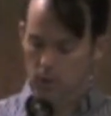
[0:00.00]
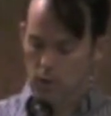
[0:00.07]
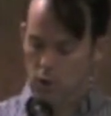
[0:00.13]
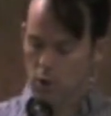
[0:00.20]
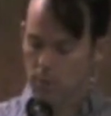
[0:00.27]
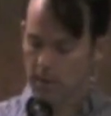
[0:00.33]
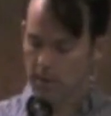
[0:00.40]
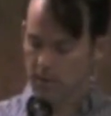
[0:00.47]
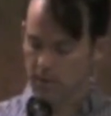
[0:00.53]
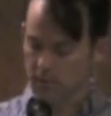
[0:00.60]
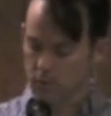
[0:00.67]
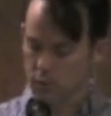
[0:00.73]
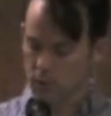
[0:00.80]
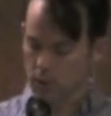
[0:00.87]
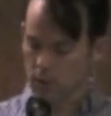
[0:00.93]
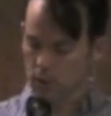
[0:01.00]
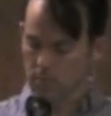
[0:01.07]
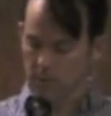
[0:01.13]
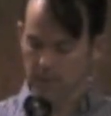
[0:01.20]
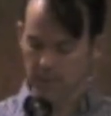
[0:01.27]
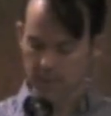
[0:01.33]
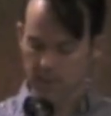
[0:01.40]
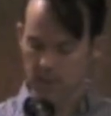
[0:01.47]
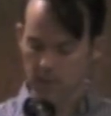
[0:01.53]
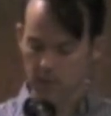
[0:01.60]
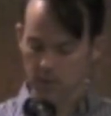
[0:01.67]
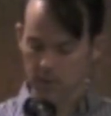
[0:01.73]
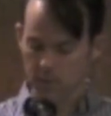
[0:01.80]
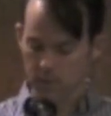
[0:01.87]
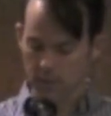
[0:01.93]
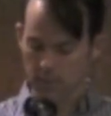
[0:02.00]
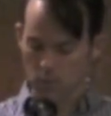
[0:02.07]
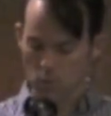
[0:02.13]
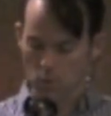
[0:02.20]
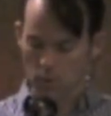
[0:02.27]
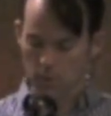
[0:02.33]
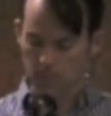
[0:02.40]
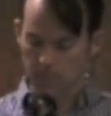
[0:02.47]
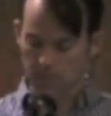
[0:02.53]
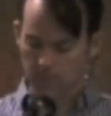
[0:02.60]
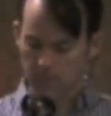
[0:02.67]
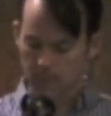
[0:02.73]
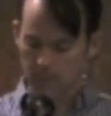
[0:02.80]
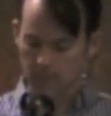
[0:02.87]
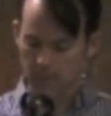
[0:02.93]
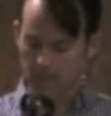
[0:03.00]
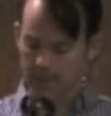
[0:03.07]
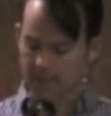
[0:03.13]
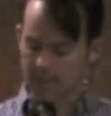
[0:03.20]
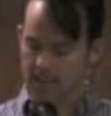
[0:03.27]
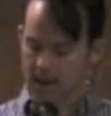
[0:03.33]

No better than those Colombian terrorists anymore. Not the